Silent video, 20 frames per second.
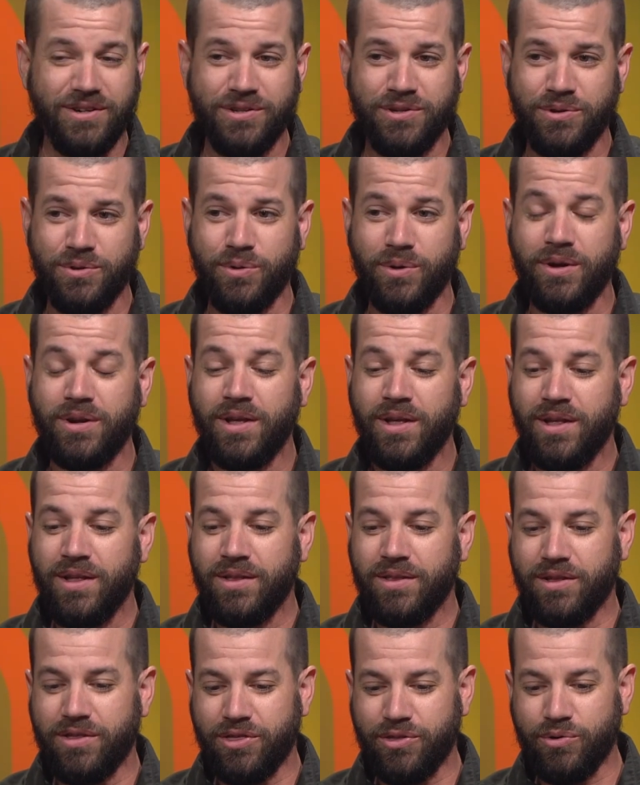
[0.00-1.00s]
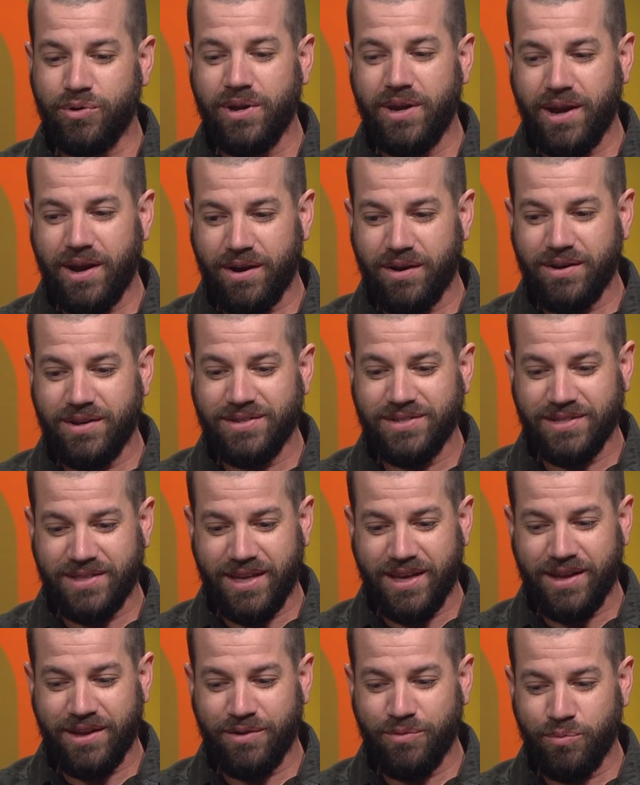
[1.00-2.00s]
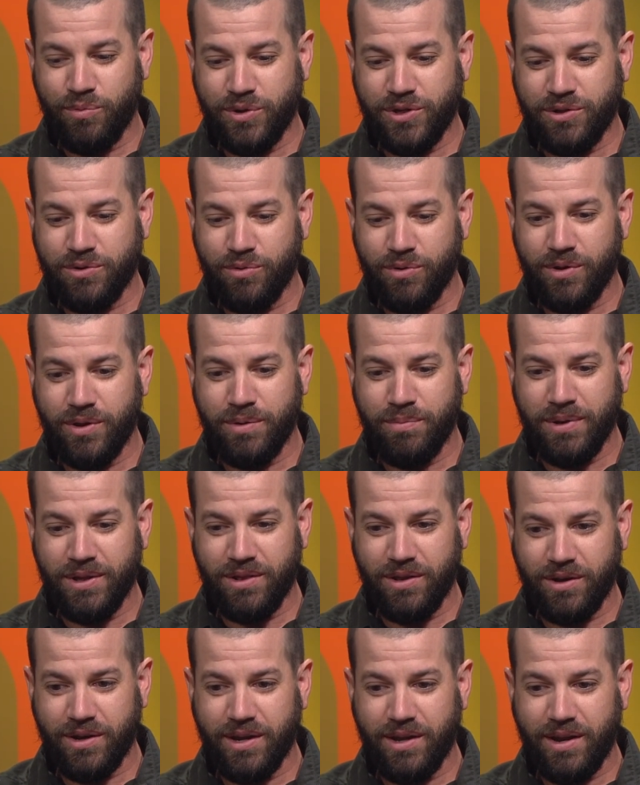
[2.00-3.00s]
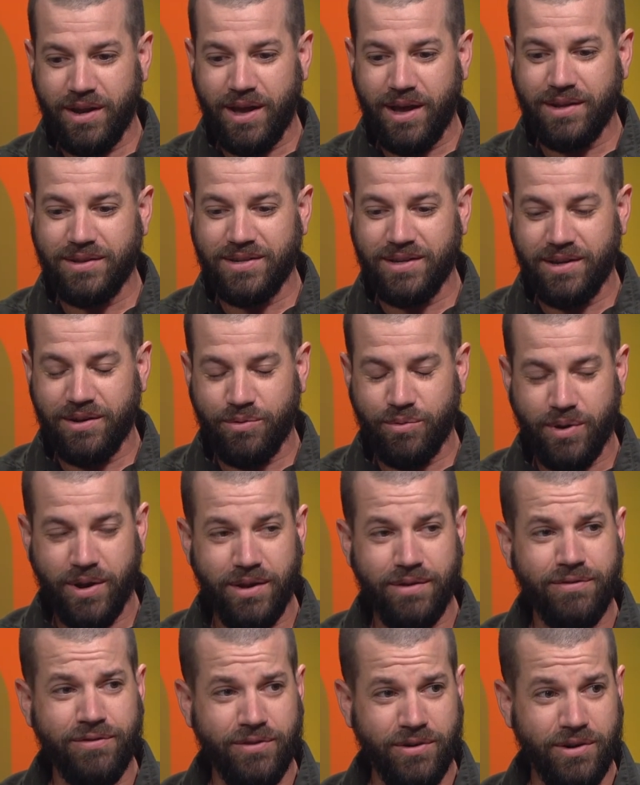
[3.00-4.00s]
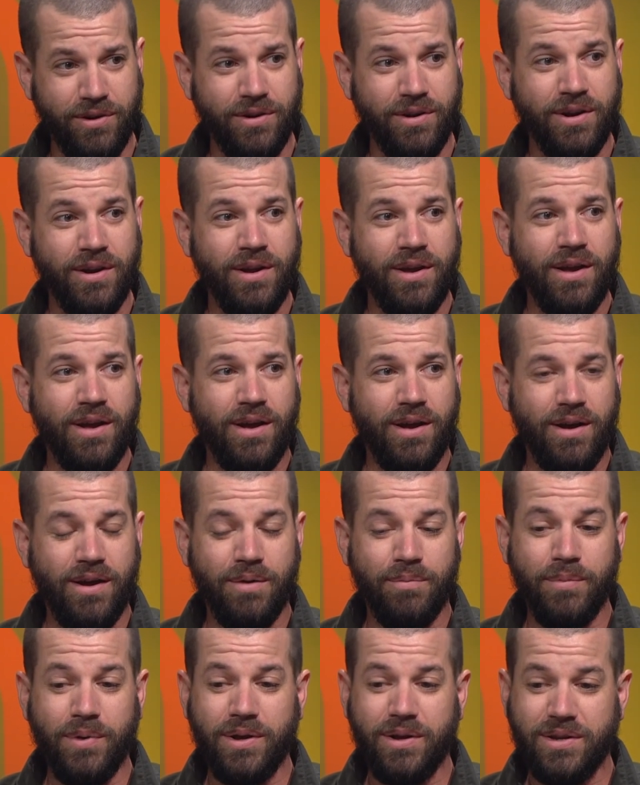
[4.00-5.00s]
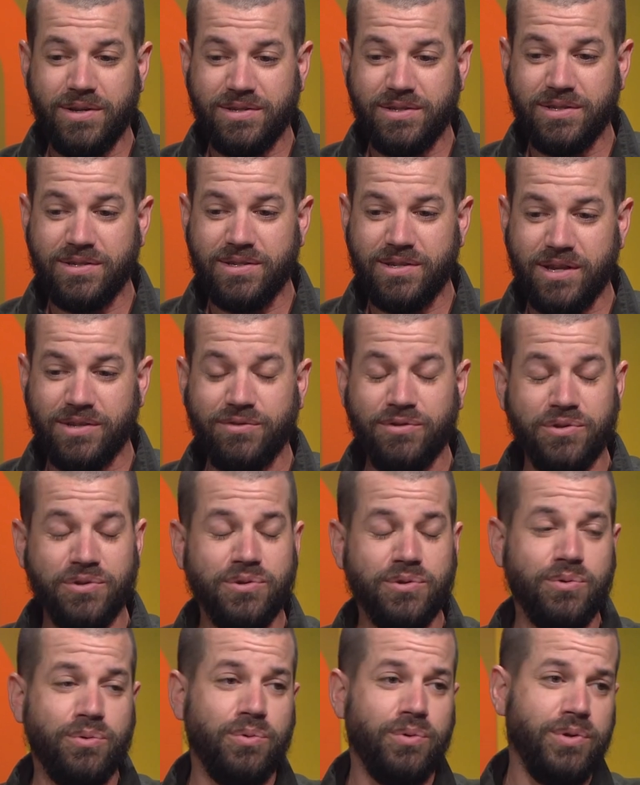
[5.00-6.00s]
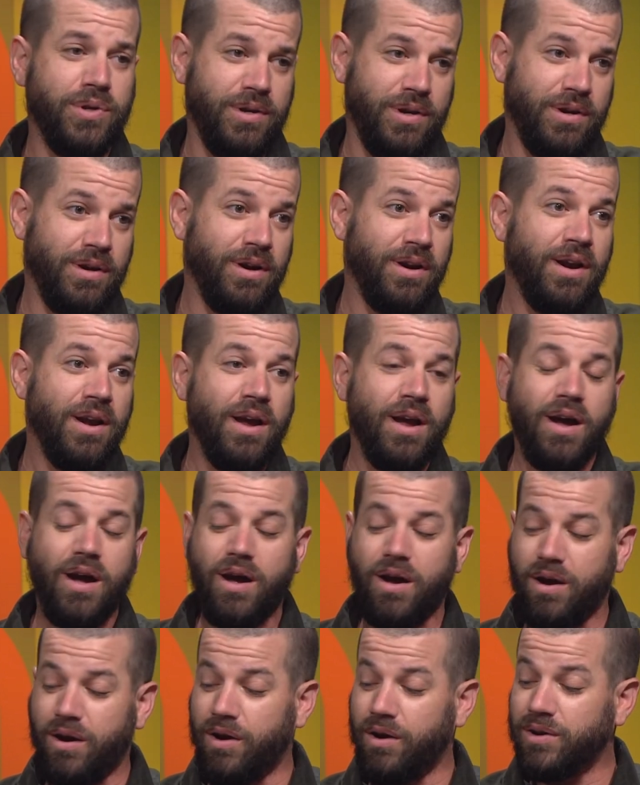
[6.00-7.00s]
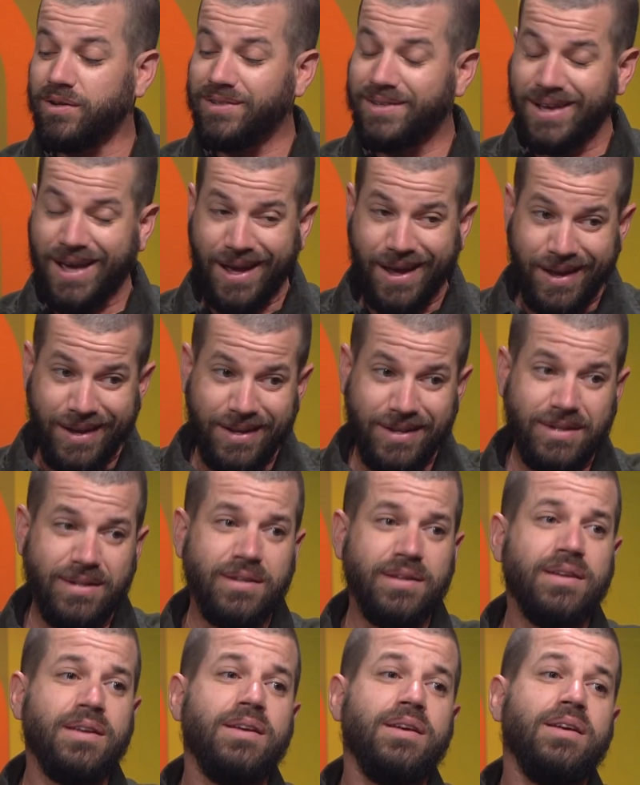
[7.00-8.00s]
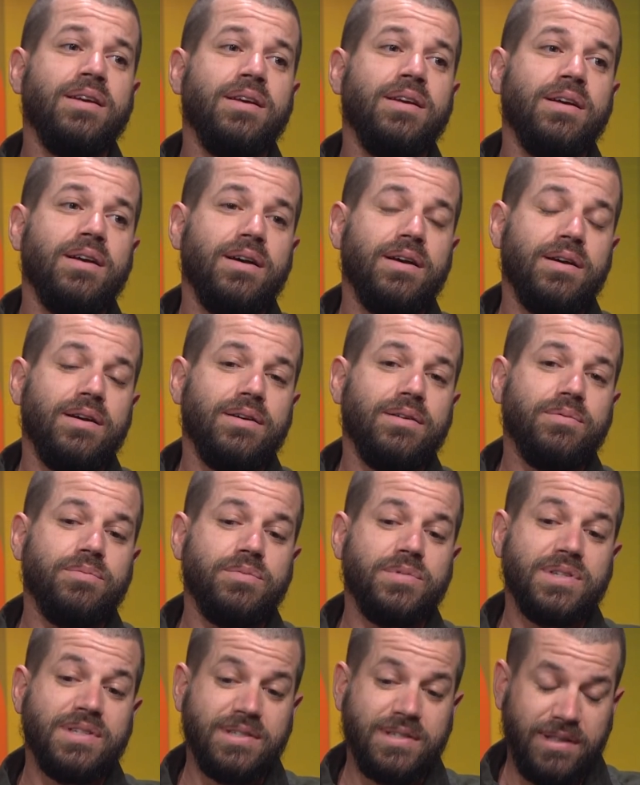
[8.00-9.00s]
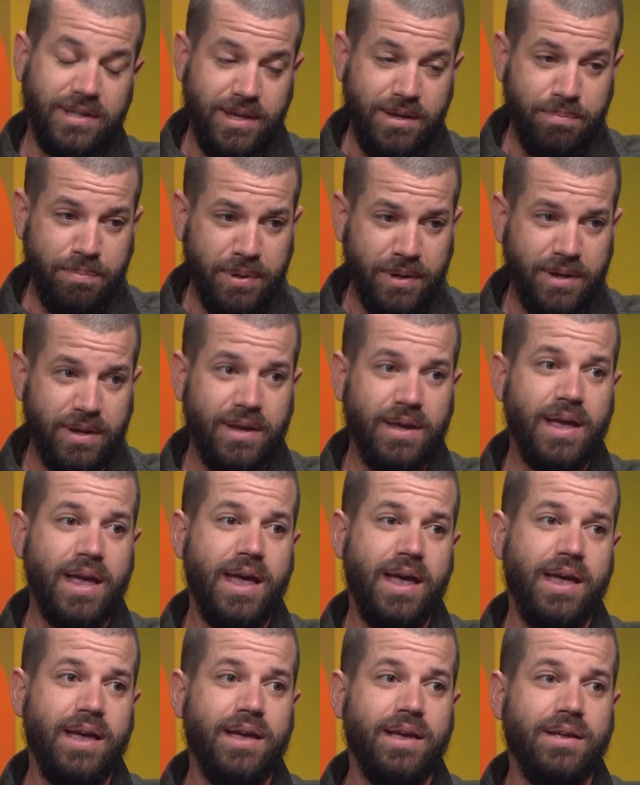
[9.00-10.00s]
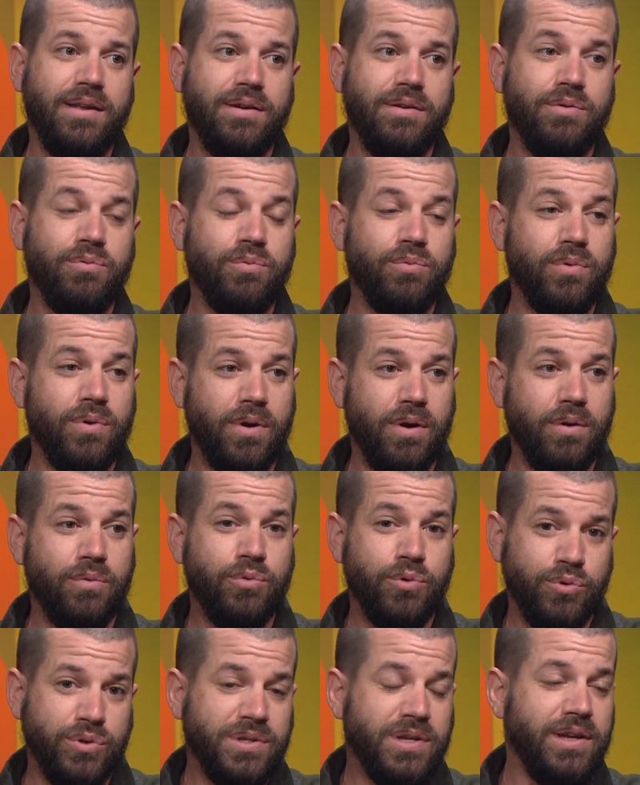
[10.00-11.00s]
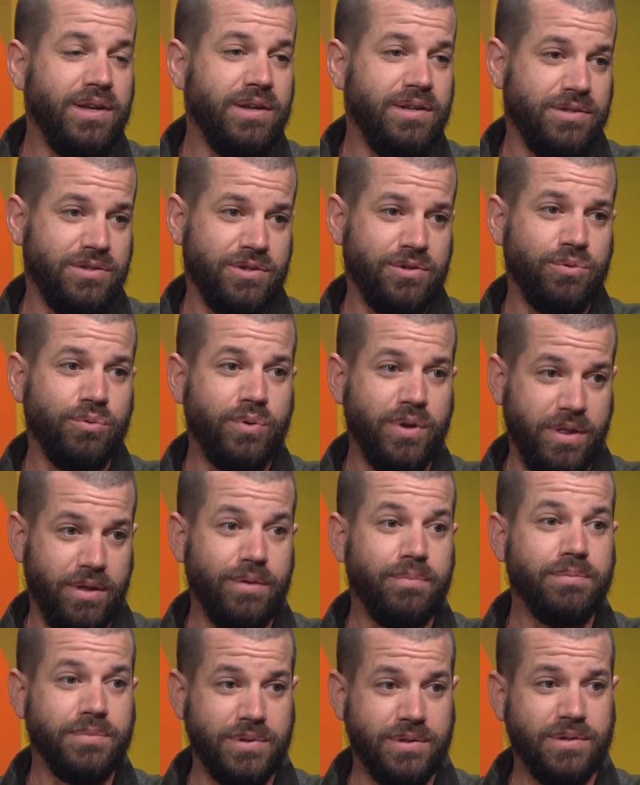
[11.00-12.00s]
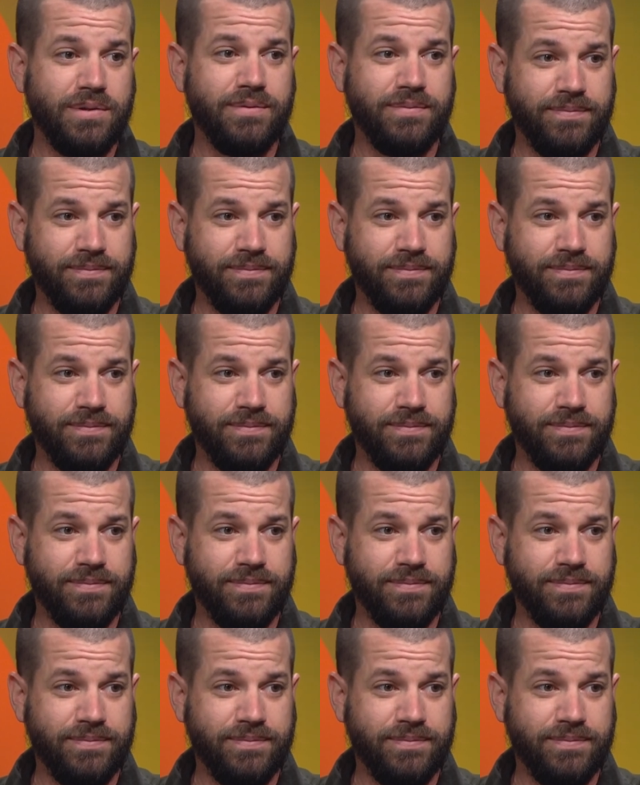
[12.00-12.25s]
too. And the three areas that we should really be looking at to get ready for a successful school year are diet, sleep, and routines or rhythms.